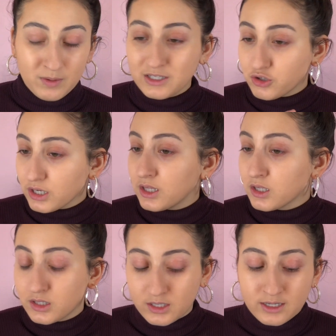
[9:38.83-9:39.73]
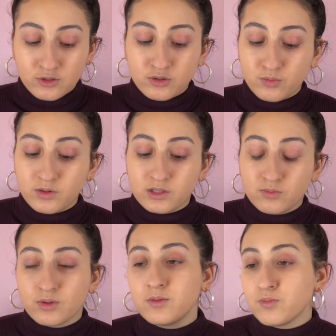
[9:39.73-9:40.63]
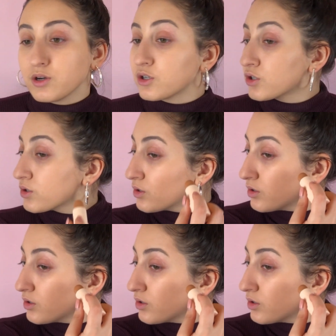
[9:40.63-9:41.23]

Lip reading: Let's try the other side and do it with the brush.